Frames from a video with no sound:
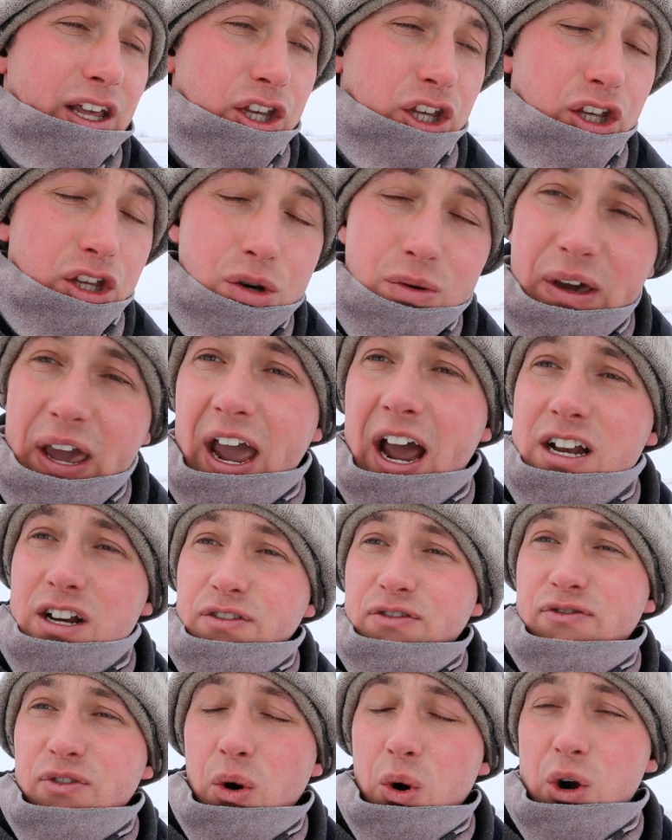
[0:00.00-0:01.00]
you can't
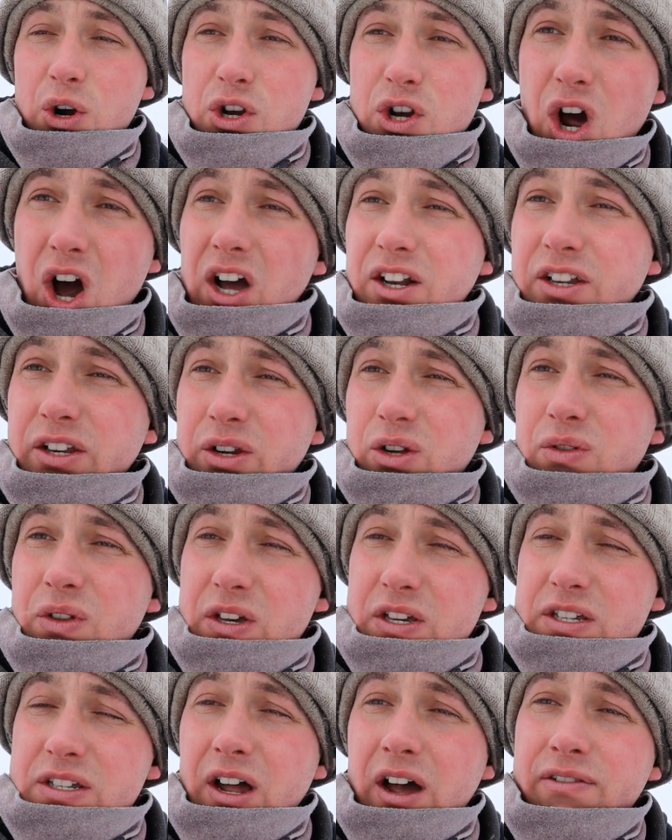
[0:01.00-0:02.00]
afford not to do
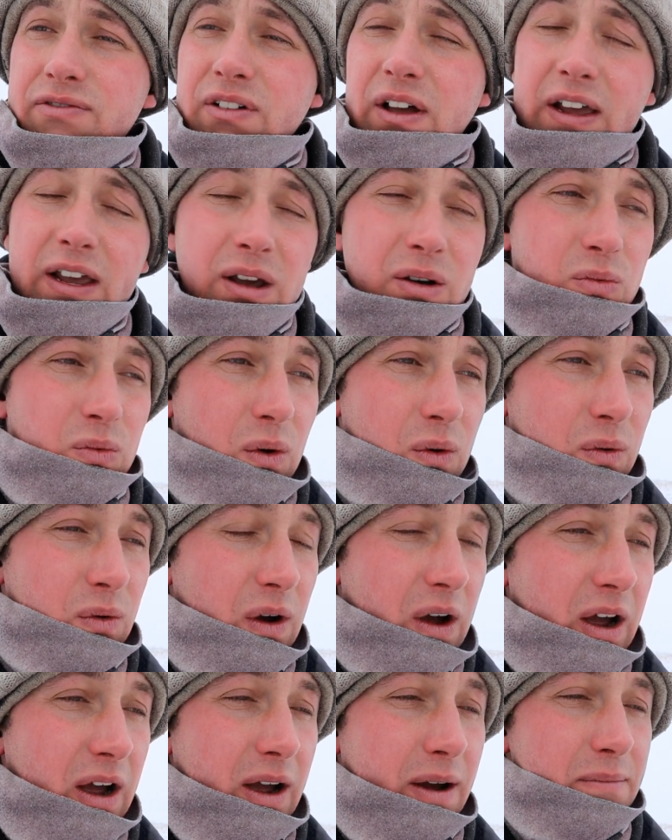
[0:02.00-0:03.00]
this stuff. Like
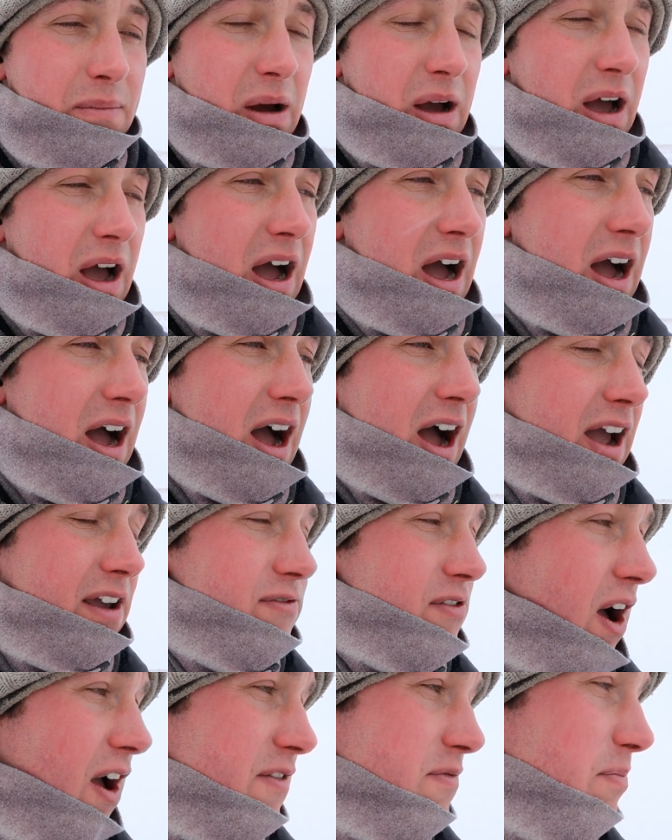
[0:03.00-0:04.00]
uh,
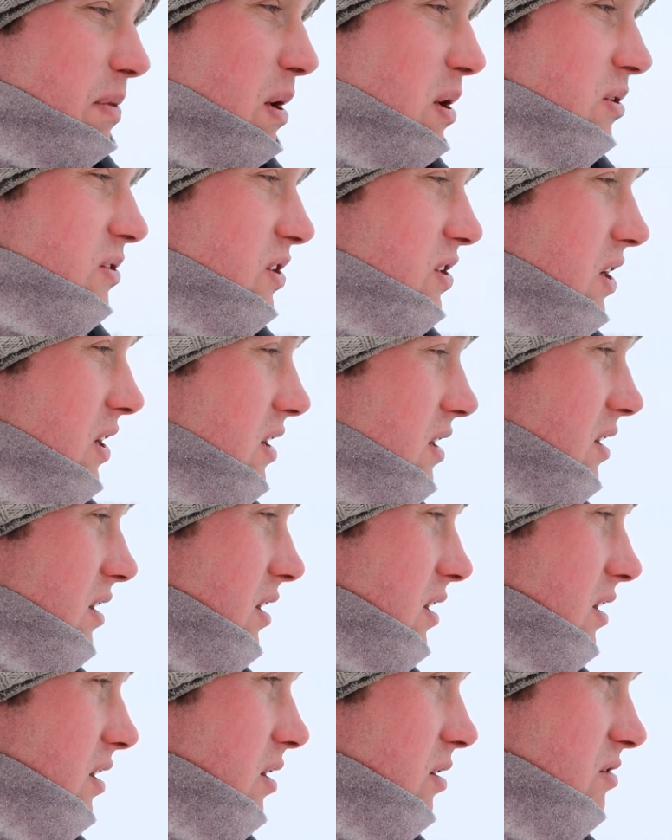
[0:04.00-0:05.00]
I've, I've built,
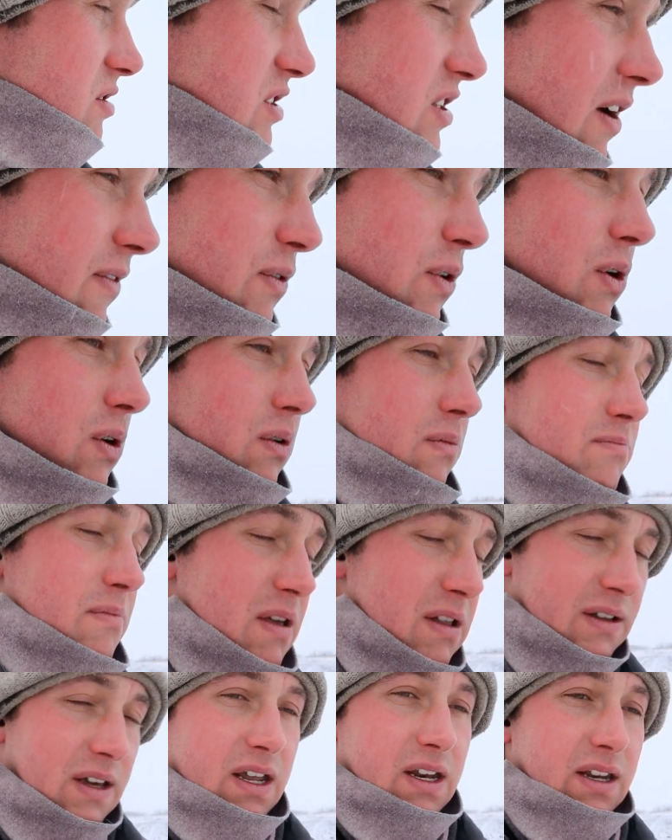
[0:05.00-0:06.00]
you know, several
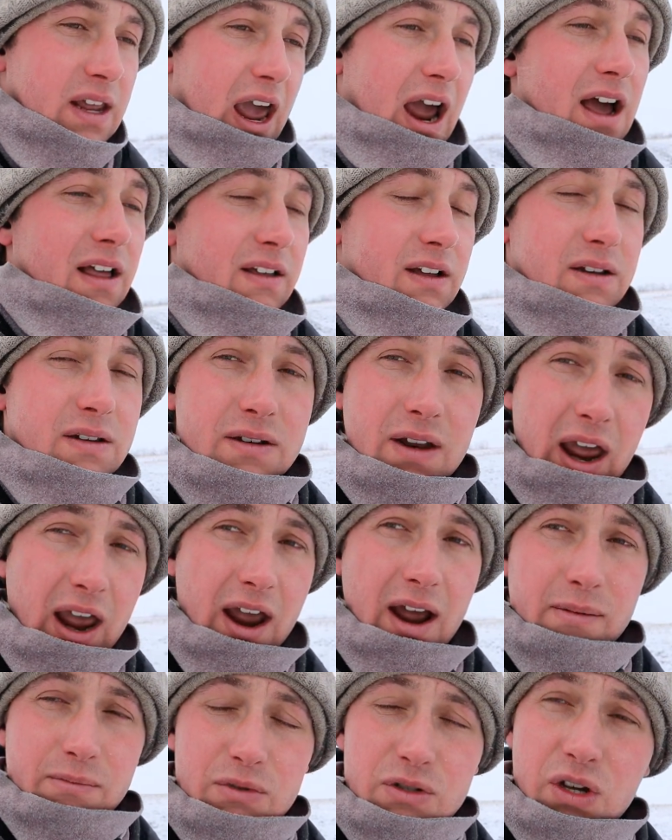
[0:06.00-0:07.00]
million gallon
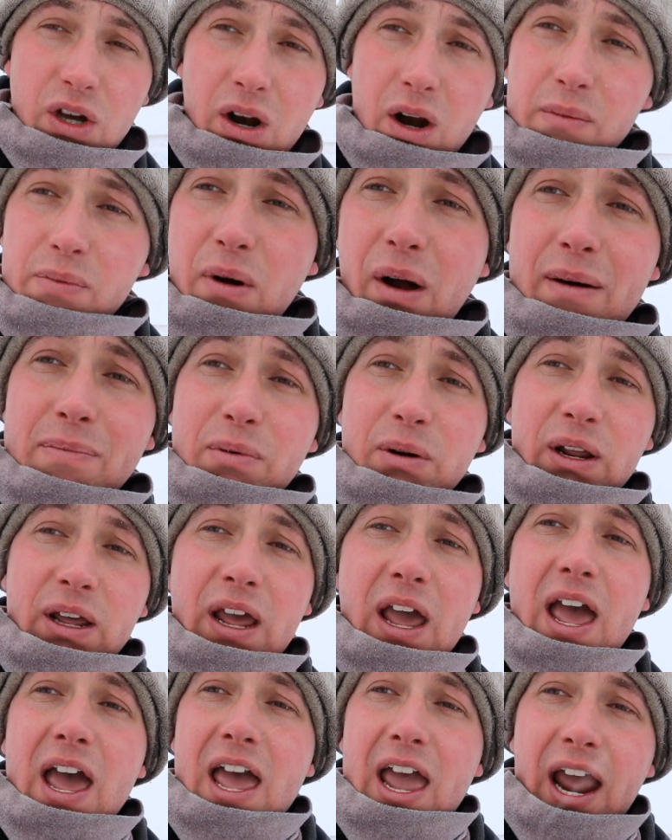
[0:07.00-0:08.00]
dams on our
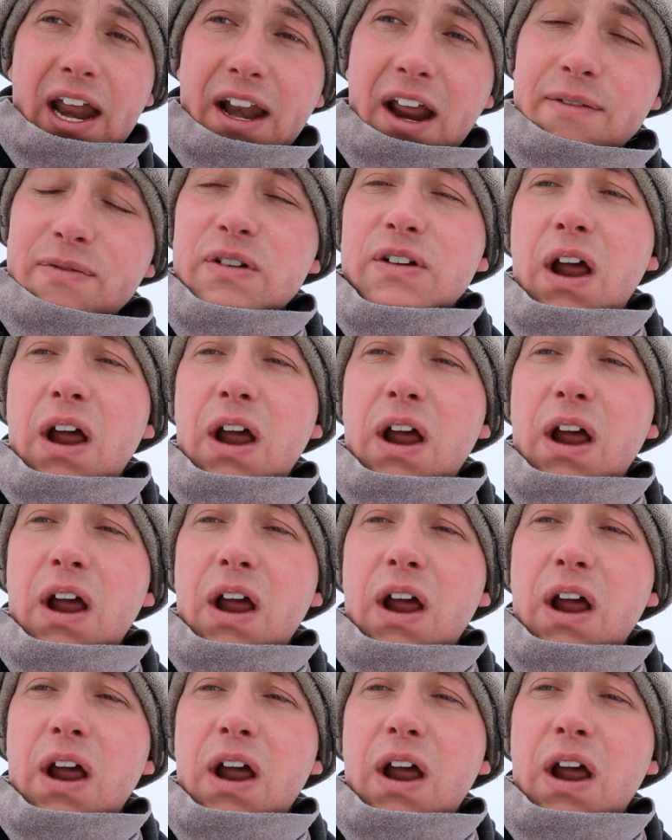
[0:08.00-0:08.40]
property, and every